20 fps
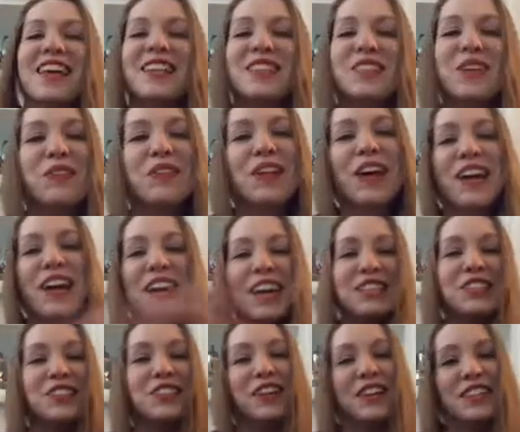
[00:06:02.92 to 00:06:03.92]
don't like
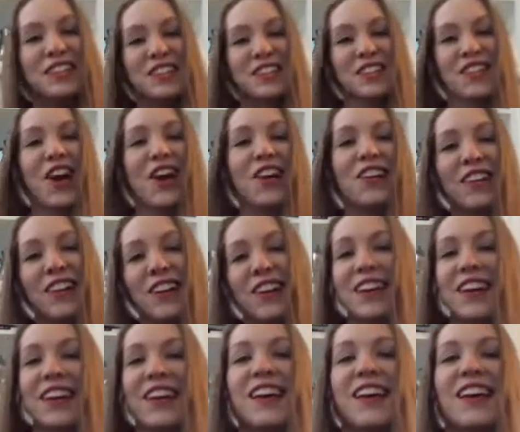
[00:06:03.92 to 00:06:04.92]
country as a genre.
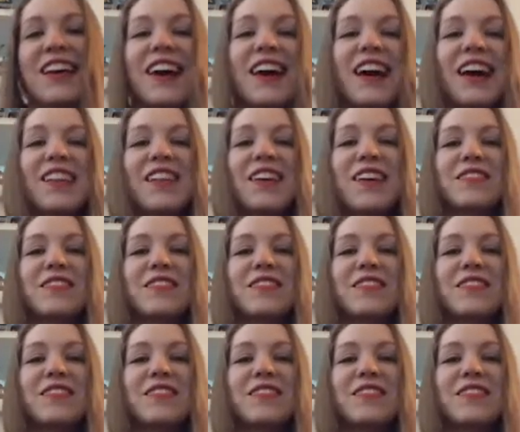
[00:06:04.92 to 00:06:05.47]
I love